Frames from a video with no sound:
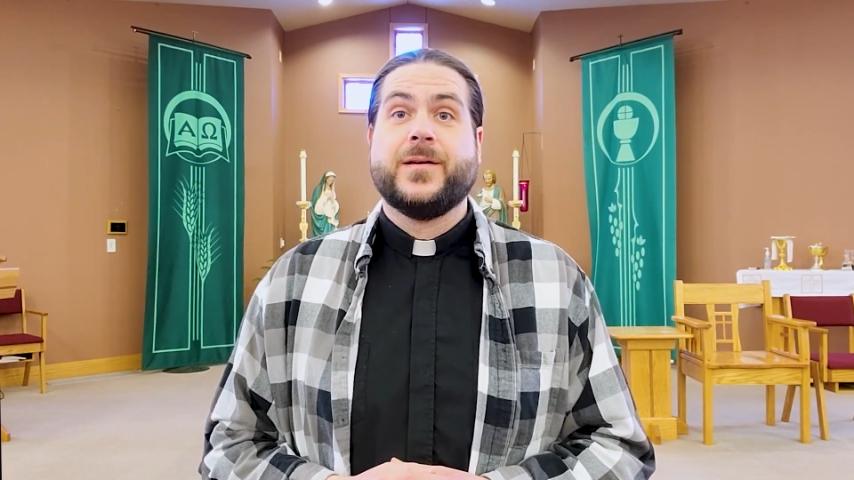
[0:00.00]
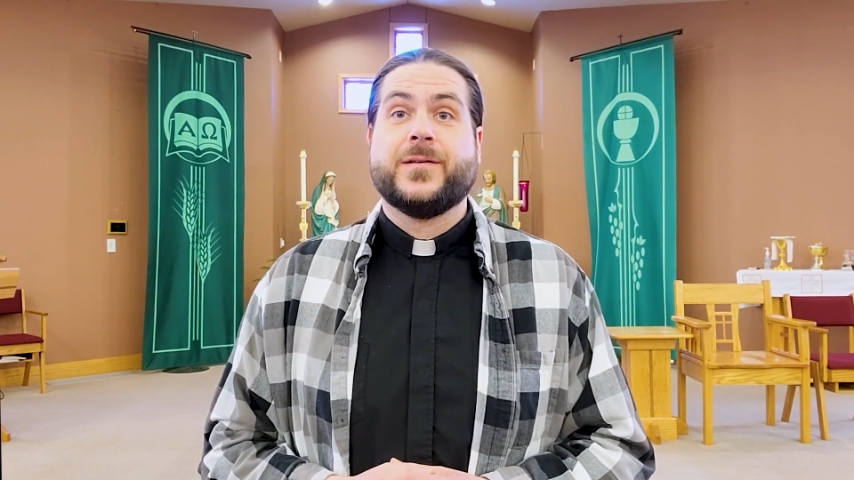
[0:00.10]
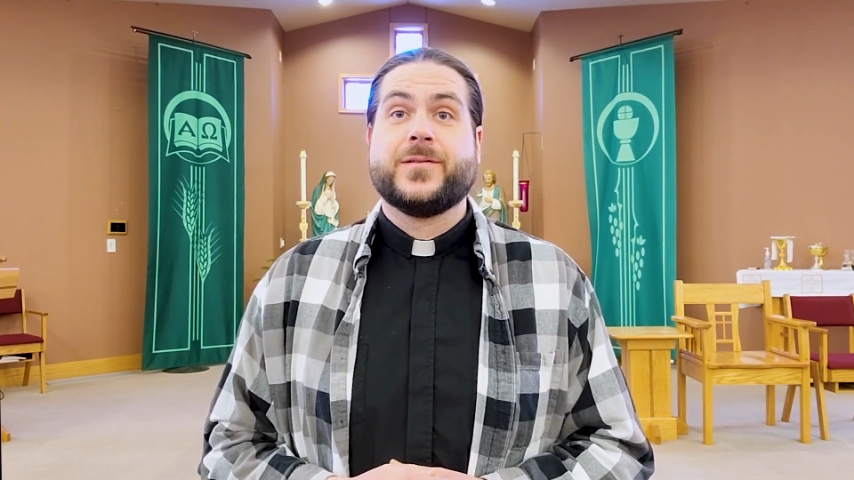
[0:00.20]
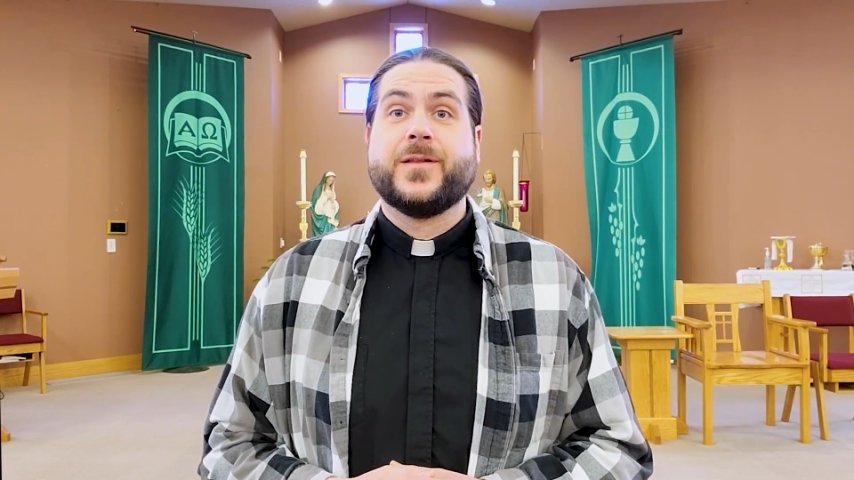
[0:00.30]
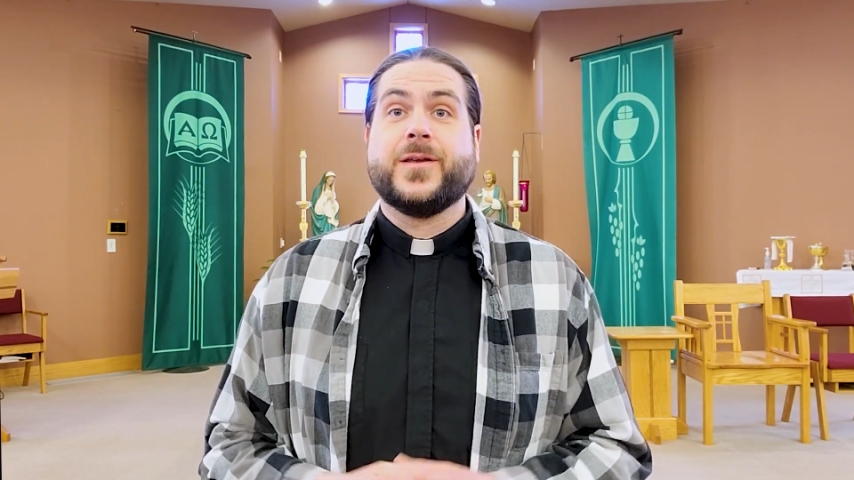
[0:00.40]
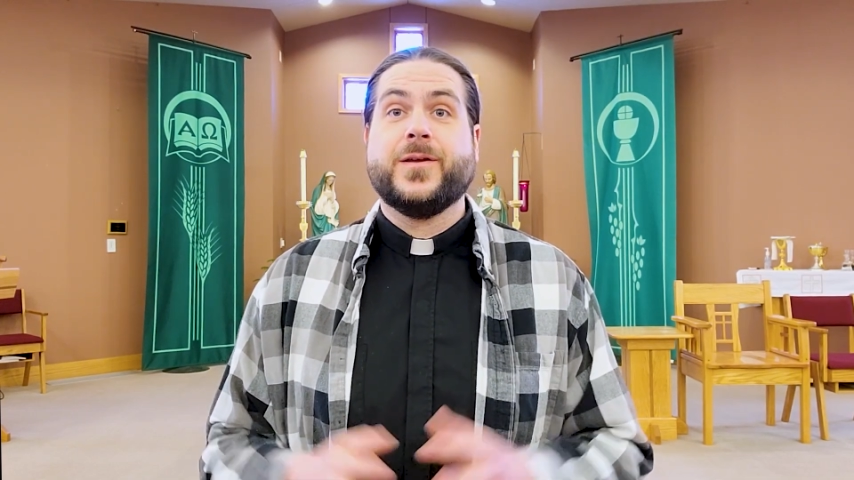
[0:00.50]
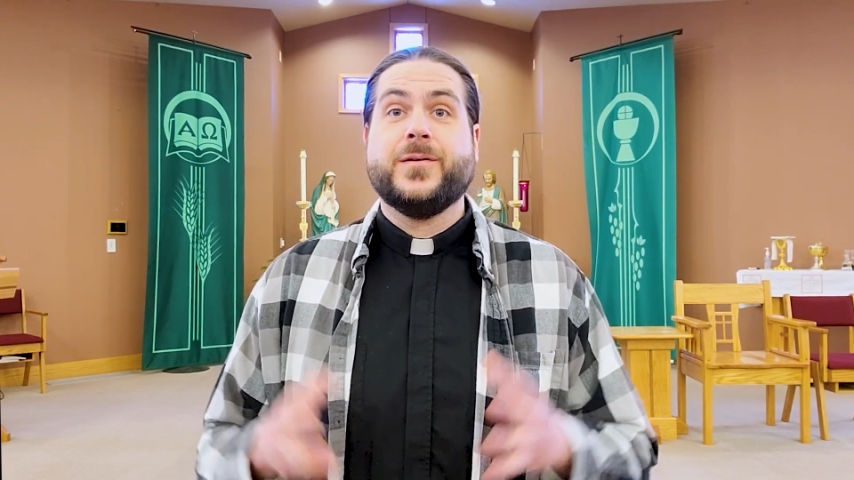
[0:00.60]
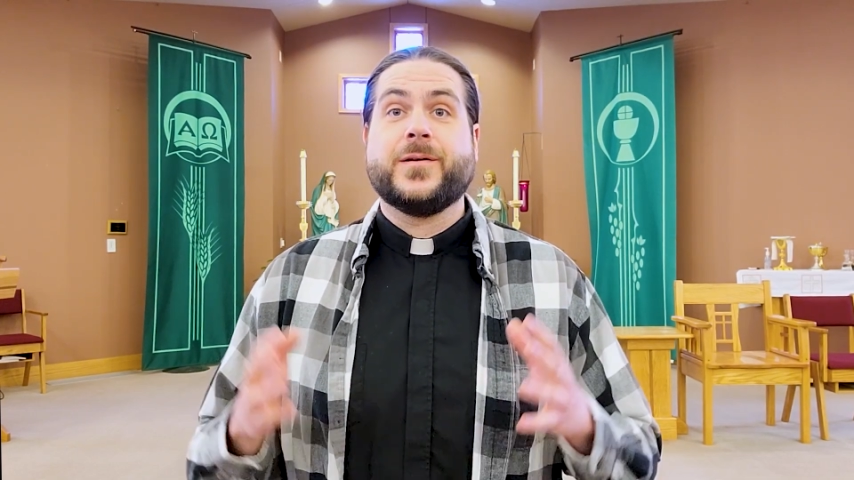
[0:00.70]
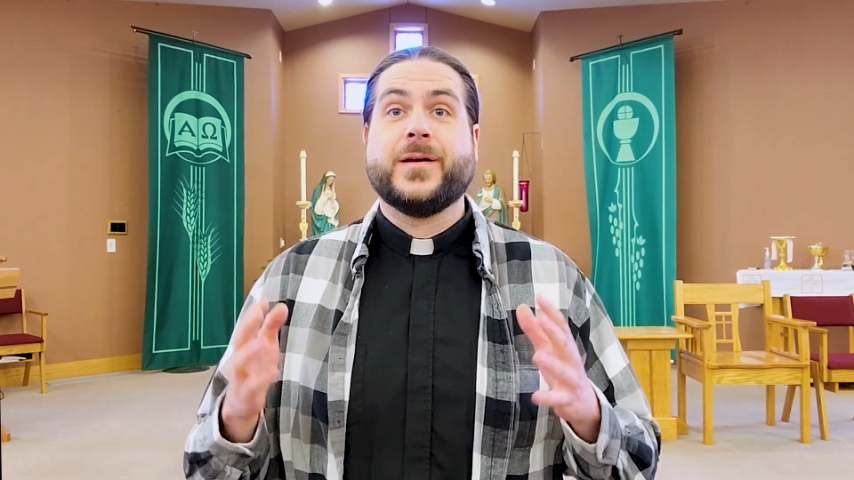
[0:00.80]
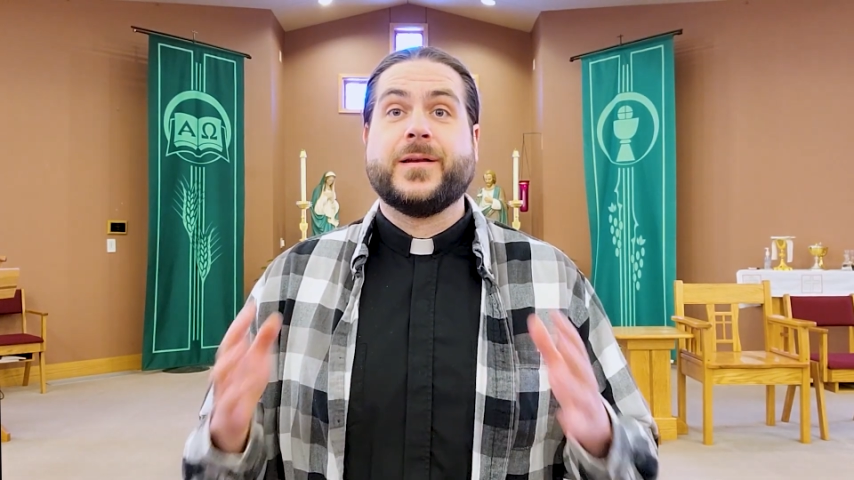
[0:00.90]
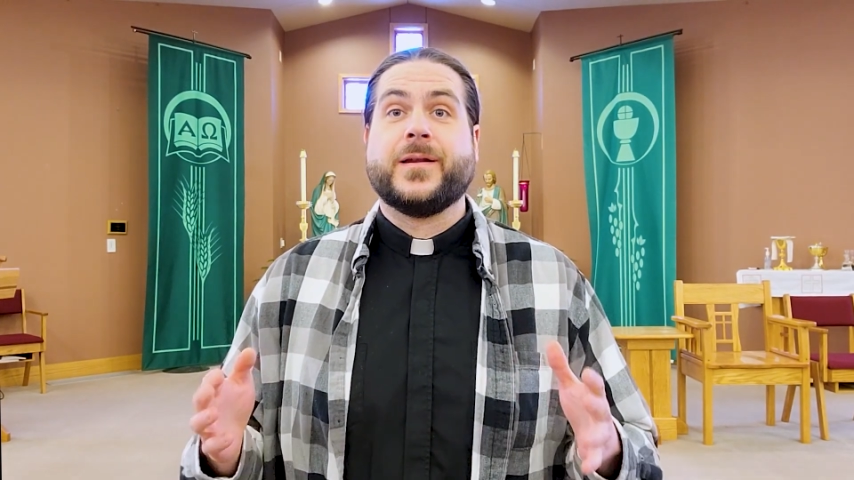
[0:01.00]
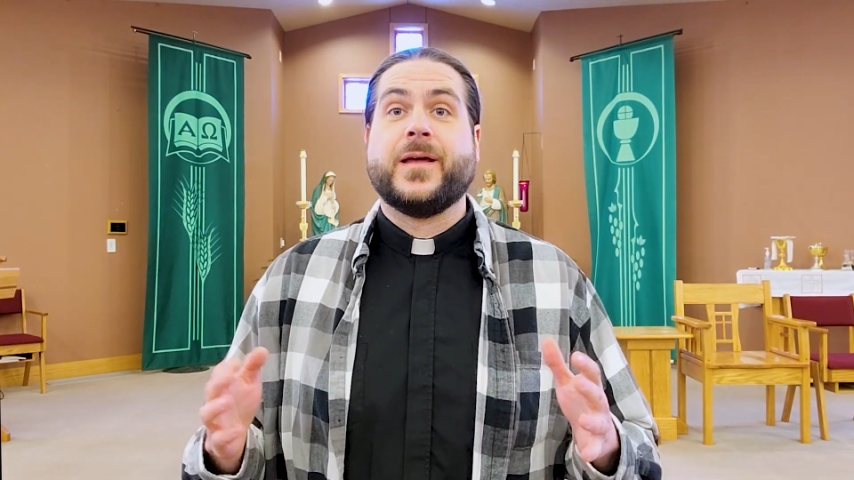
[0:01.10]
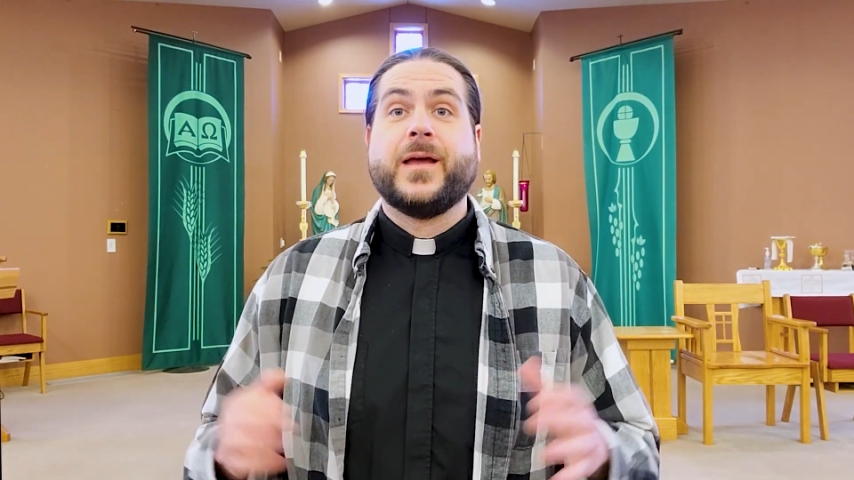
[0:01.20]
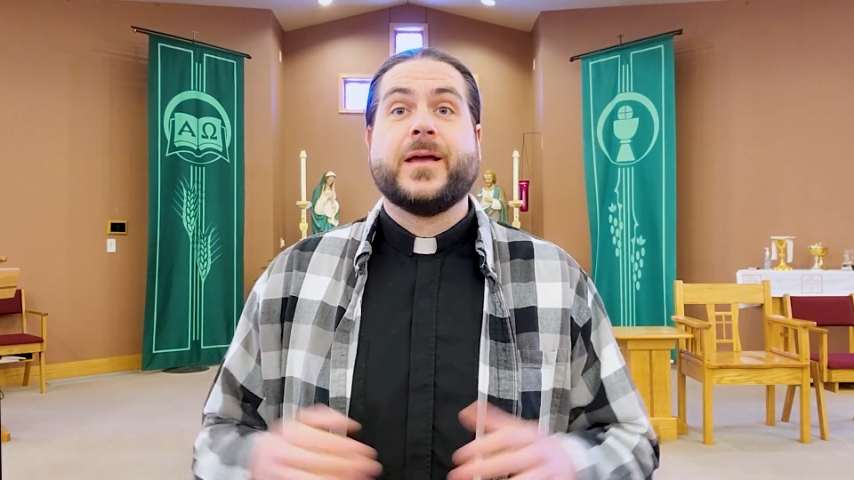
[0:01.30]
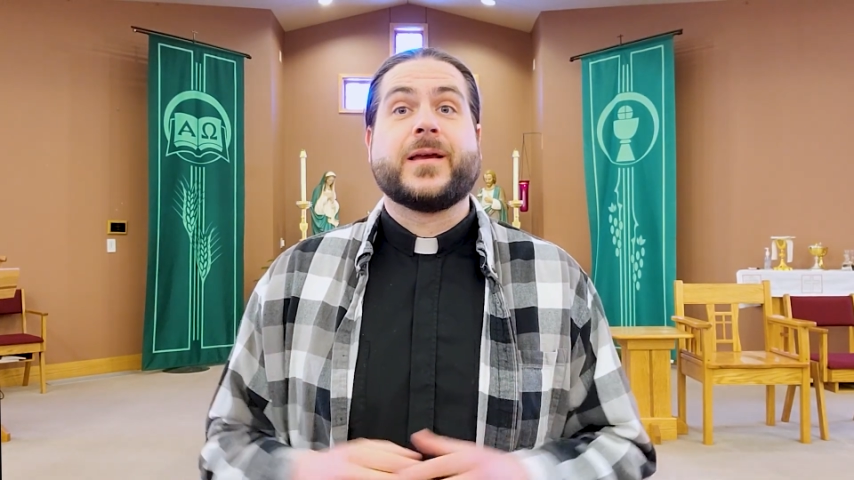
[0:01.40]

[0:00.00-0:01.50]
so that you can